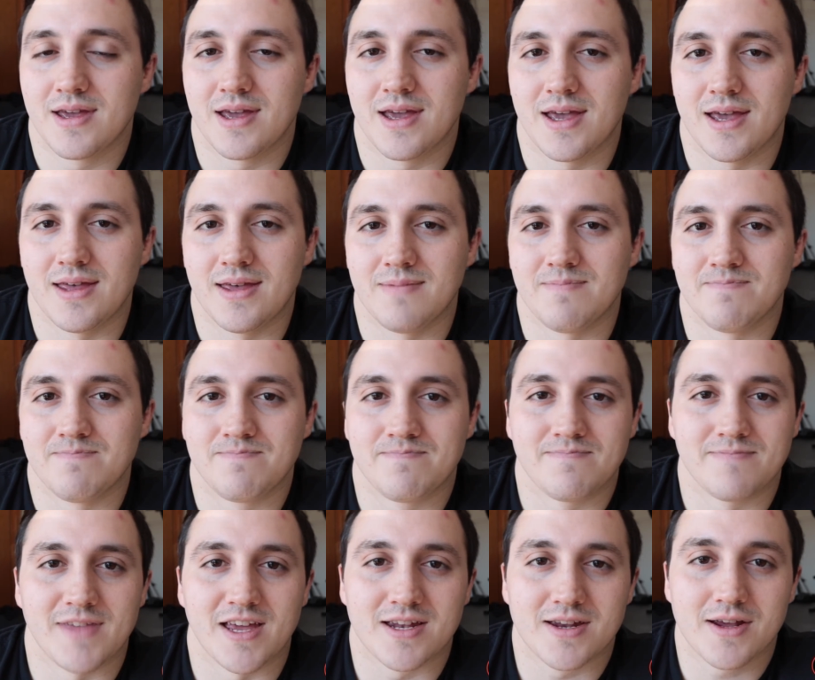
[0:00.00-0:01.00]
And
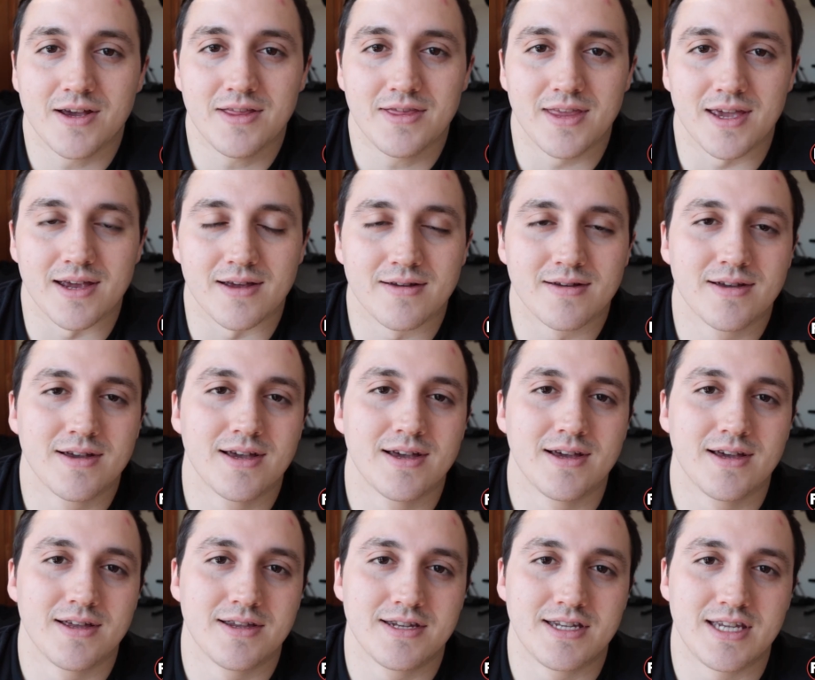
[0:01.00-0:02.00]
that's a good thing.
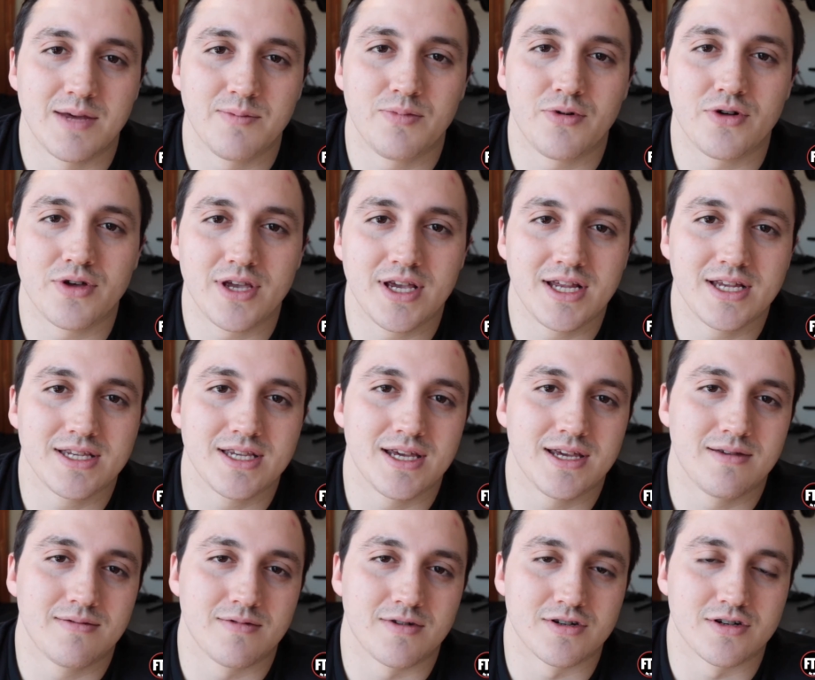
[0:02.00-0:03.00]
Simple,
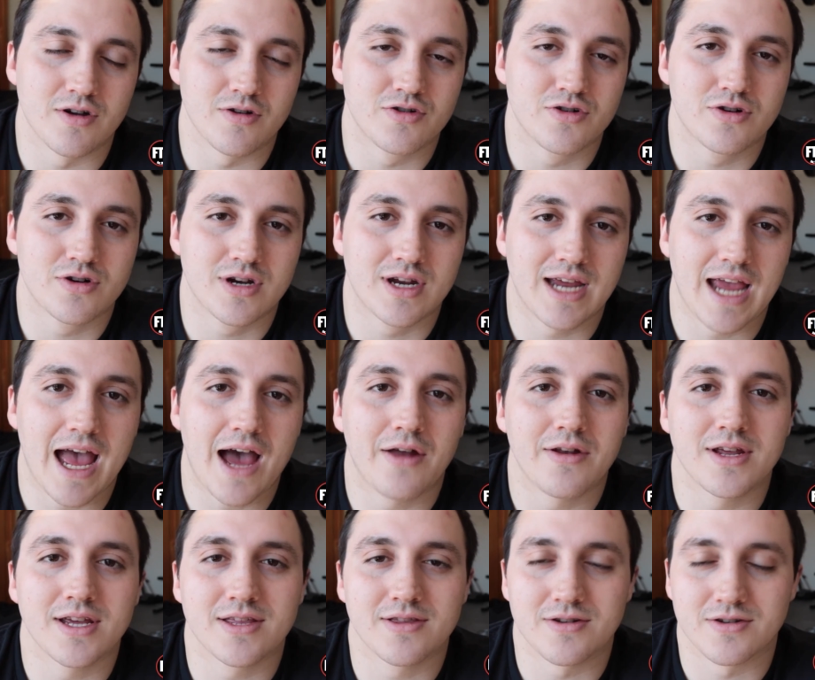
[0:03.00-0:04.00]
easy, there's no
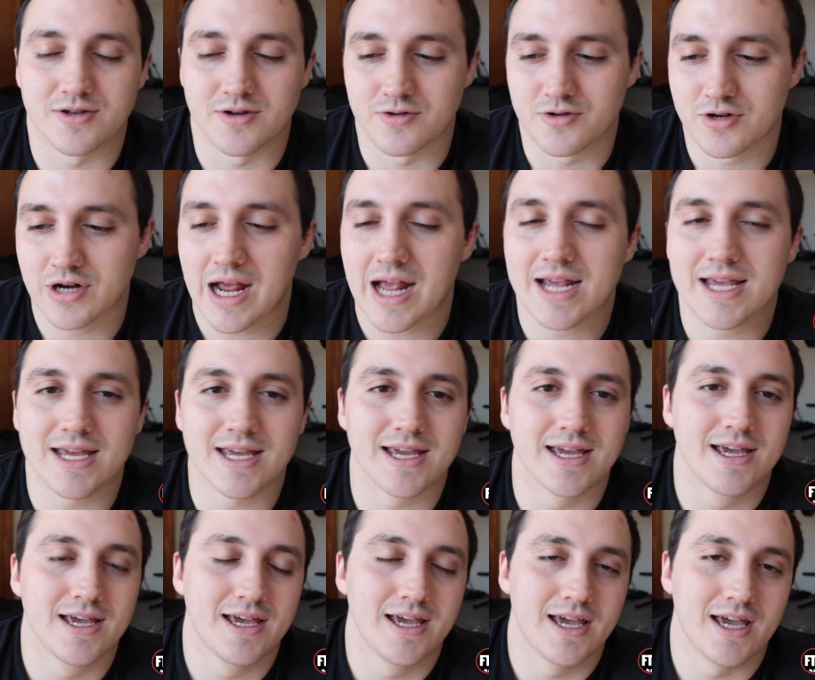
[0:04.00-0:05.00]
counting, there's no
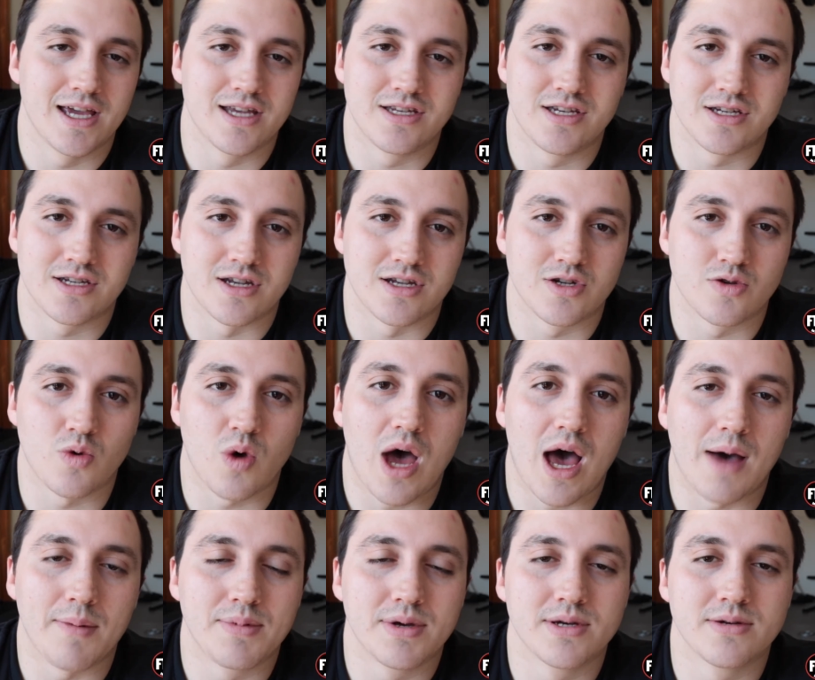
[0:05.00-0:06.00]
tracking, it's just a
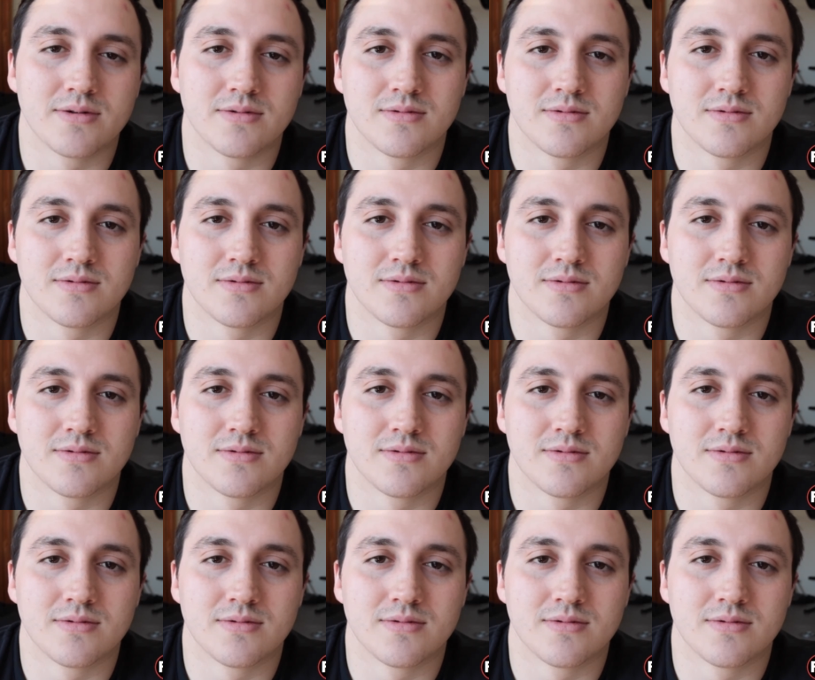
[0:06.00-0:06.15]
swap.